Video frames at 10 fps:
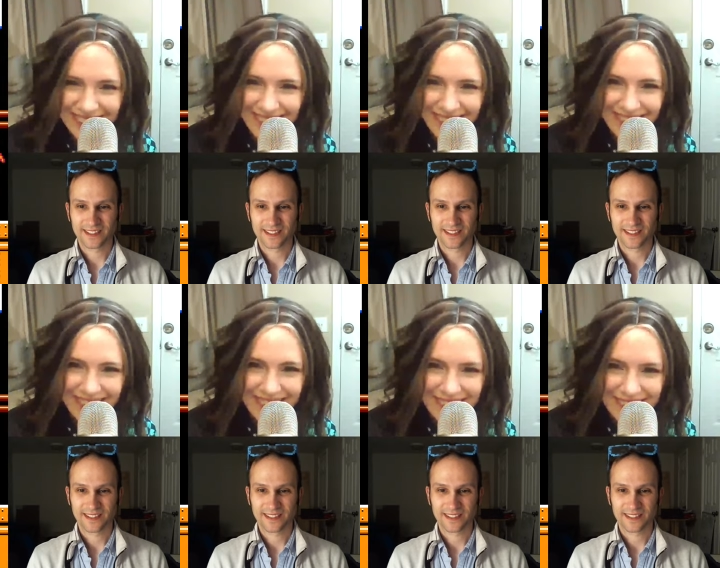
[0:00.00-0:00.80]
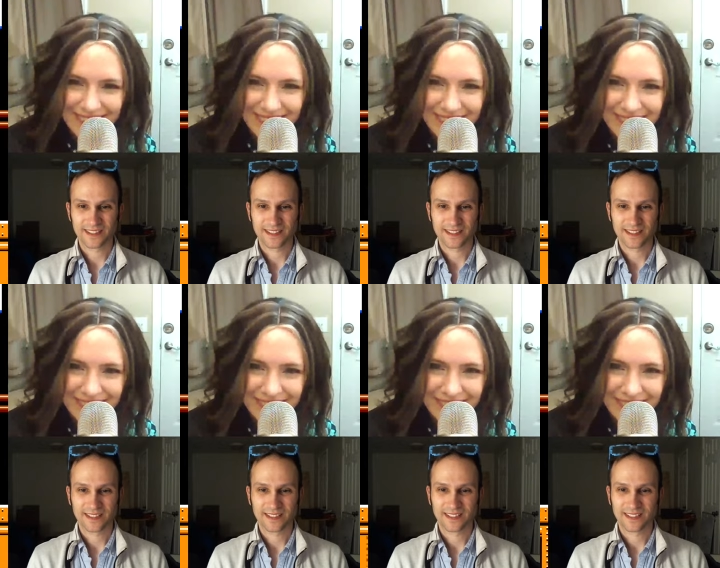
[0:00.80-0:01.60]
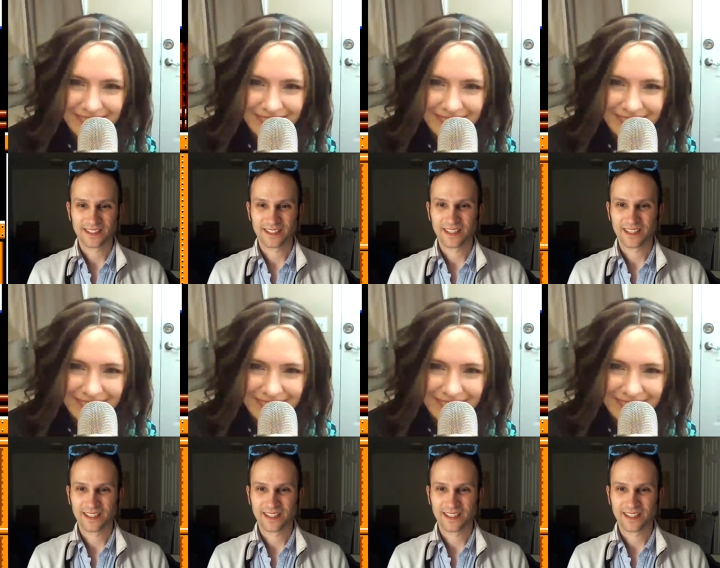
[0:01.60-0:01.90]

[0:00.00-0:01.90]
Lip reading: [no speech]